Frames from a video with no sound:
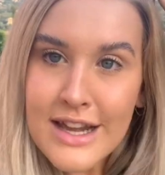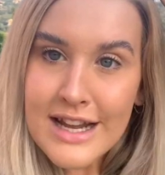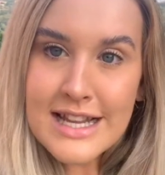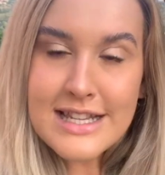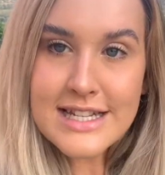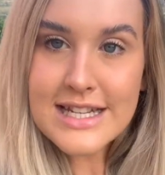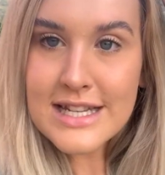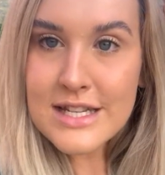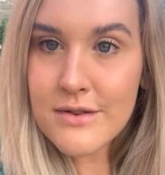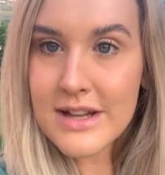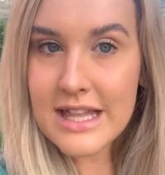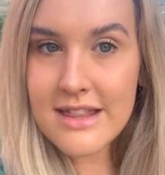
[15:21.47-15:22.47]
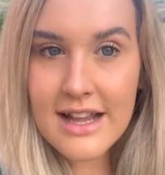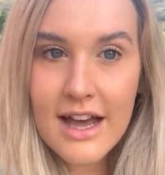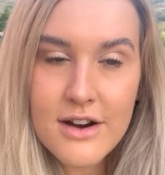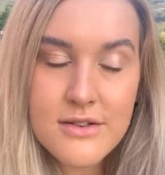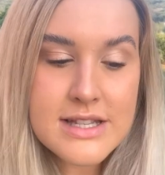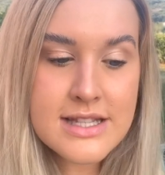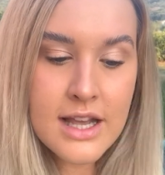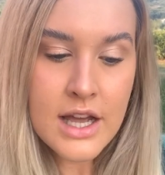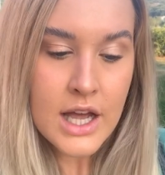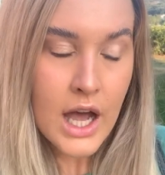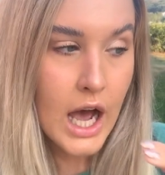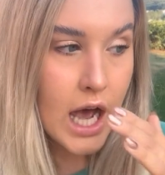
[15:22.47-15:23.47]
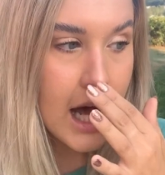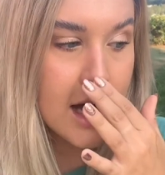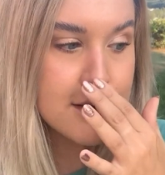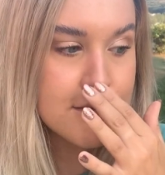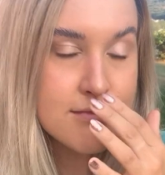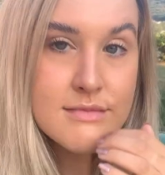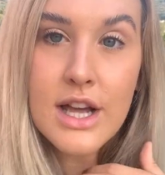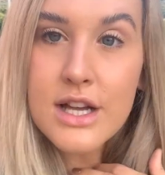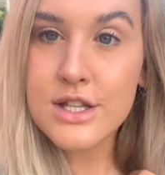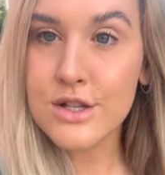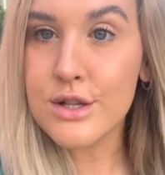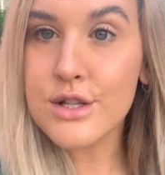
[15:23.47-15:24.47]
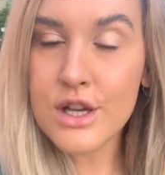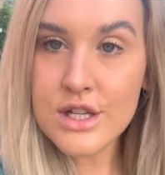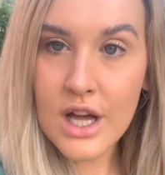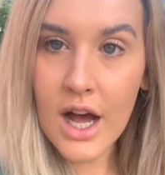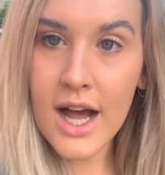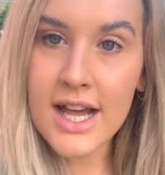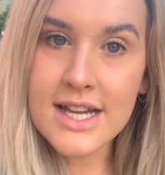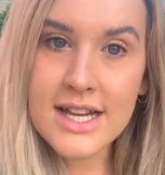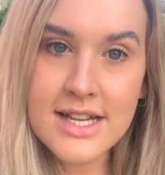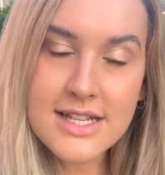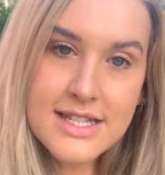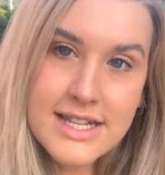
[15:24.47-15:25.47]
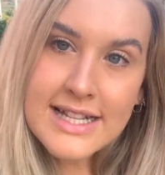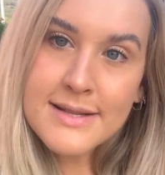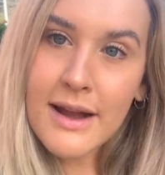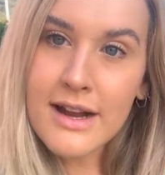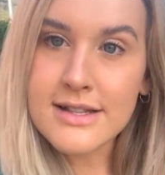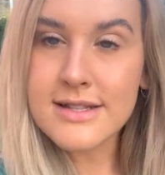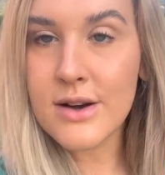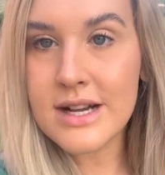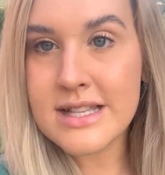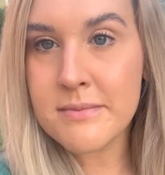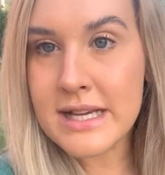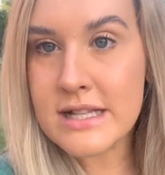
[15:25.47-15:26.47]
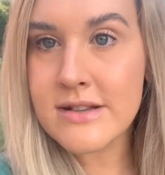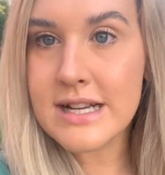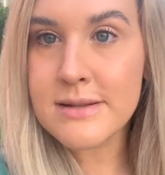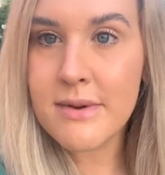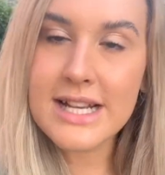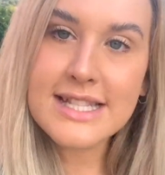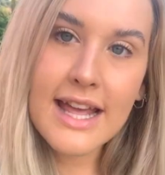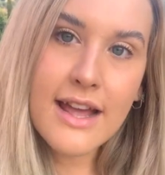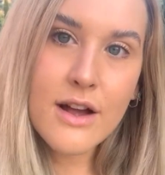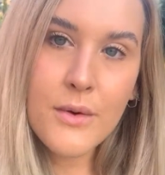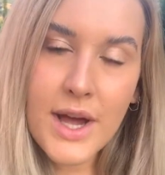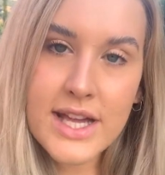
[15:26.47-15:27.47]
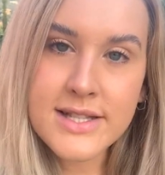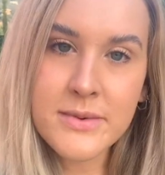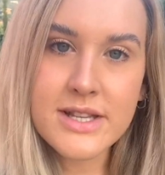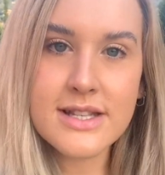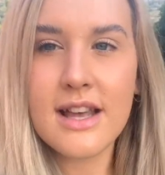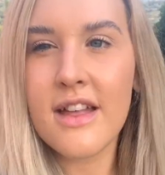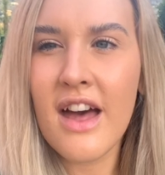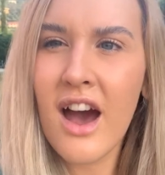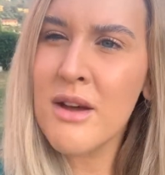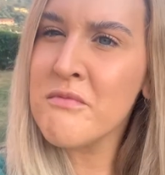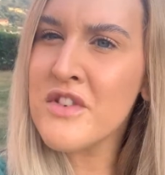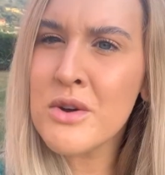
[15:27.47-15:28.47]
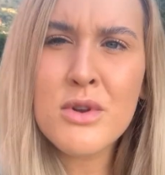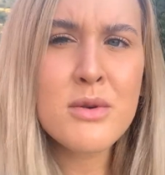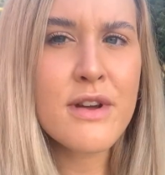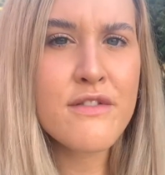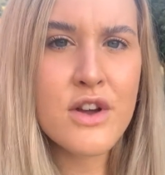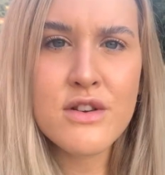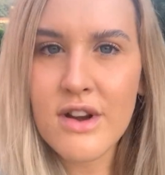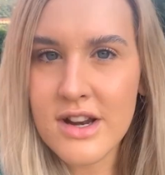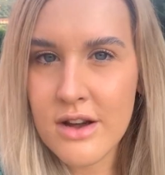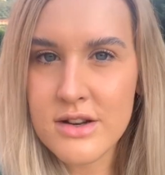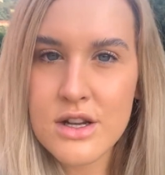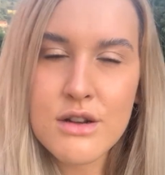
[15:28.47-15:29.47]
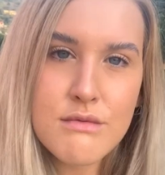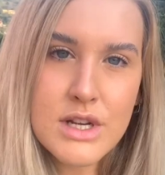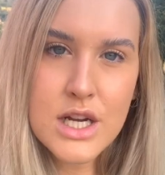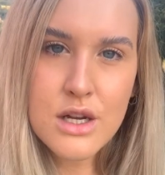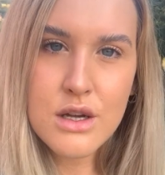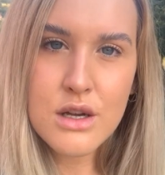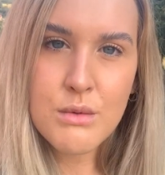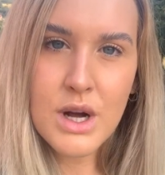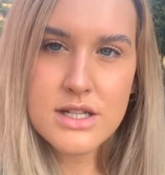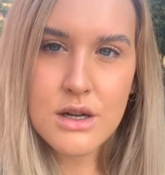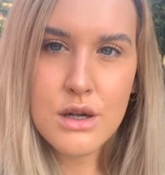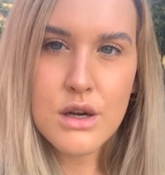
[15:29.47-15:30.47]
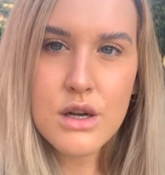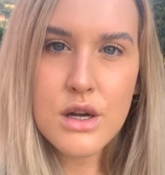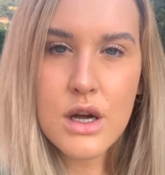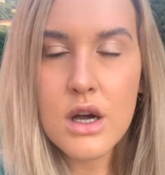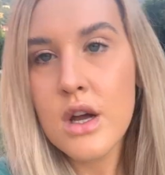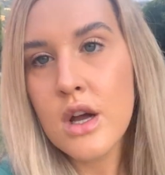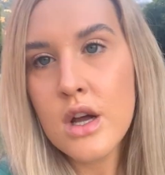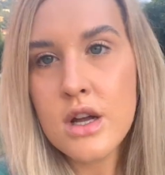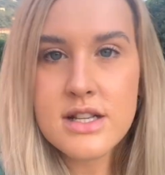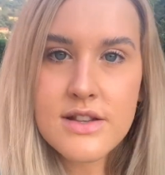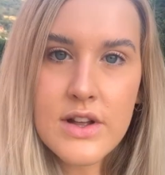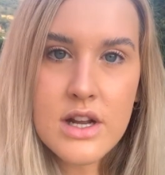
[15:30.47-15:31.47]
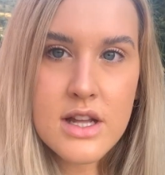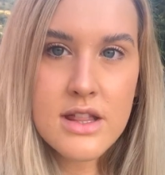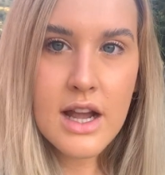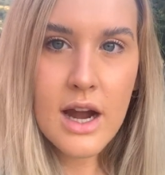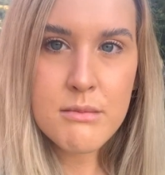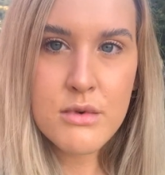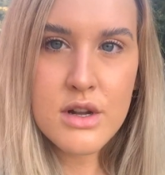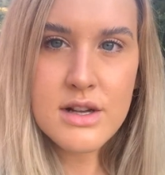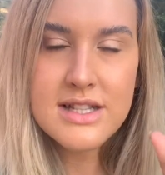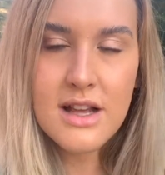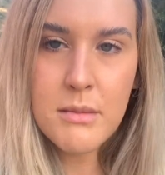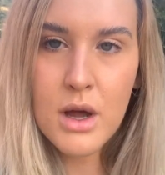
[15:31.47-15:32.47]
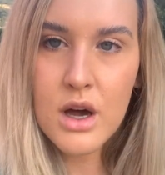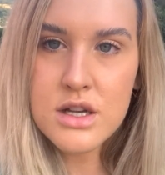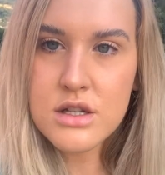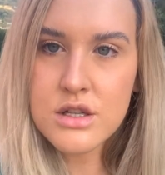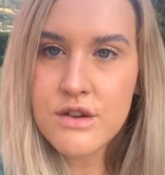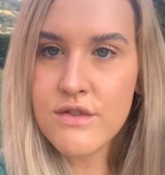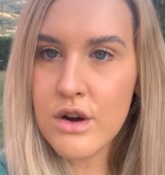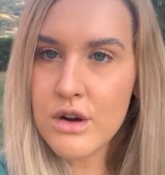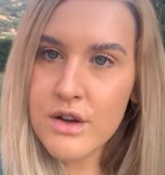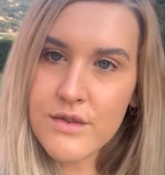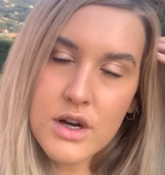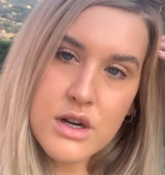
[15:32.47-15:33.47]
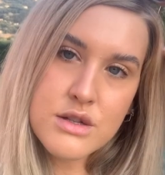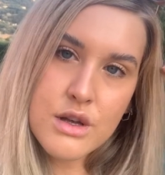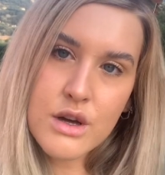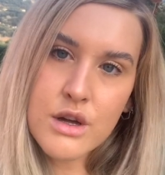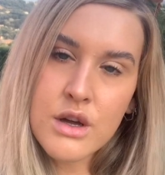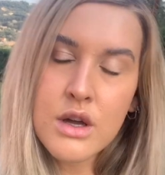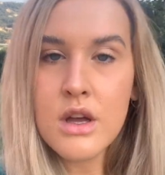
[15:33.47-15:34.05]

Yeah, I literally didn't do anything else. I just got so tired. Dean's parents got us the Pizza Express takeaway, so we just ate that. I'm filming on my phone right now and I don't really know where to look, because if I look in the camera, it looks like my eyes are too far over. So